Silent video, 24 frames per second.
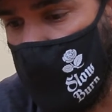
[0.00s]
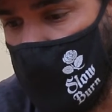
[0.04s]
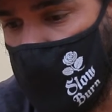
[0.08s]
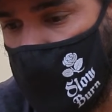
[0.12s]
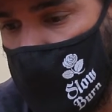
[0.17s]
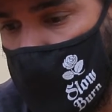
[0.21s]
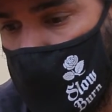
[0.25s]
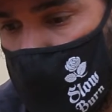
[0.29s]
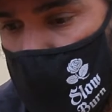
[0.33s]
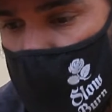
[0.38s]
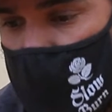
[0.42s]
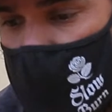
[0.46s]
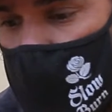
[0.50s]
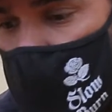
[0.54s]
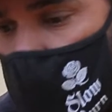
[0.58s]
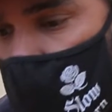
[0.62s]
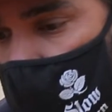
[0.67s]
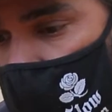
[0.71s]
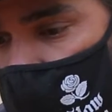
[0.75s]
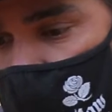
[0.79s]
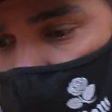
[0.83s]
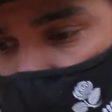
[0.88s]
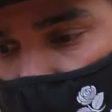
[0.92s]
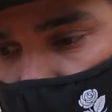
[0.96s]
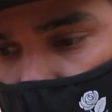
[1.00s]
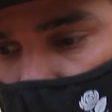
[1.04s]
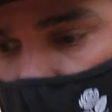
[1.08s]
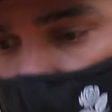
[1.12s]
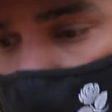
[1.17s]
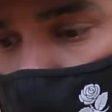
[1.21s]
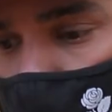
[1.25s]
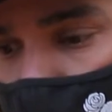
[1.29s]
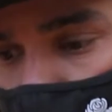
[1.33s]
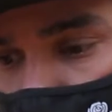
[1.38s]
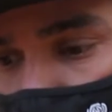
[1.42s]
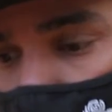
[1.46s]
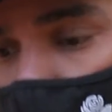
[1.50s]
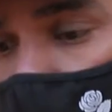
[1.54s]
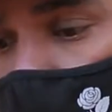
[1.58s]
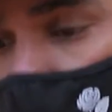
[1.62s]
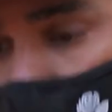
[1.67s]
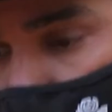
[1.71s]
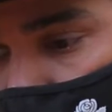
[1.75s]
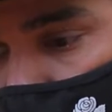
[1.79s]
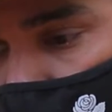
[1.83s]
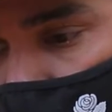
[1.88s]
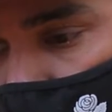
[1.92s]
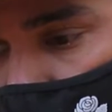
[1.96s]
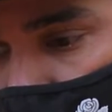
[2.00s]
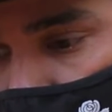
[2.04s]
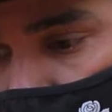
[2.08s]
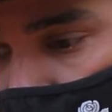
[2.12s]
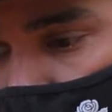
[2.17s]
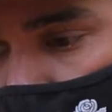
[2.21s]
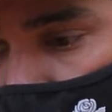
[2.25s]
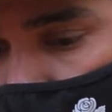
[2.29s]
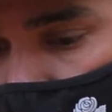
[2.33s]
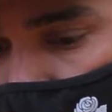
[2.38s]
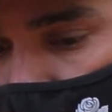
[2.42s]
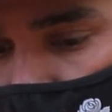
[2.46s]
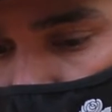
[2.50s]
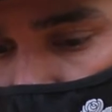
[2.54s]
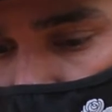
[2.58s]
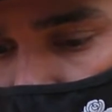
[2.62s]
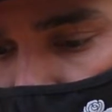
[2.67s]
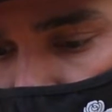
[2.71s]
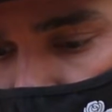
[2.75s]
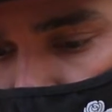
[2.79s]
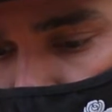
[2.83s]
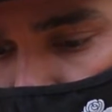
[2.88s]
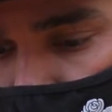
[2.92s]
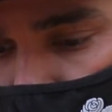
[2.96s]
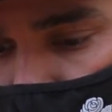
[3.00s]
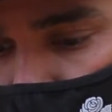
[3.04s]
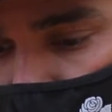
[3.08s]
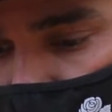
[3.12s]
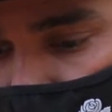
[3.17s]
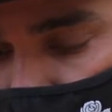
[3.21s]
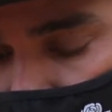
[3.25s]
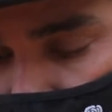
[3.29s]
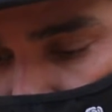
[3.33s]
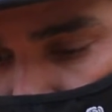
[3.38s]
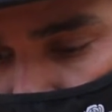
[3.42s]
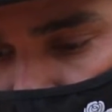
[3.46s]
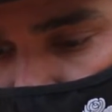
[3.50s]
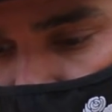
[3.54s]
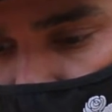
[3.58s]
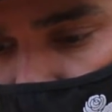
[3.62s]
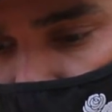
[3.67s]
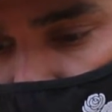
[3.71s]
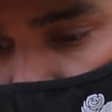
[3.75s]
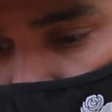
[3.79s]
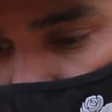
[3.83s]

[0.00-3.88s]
is graded on a scale of 1 to 100. Anything that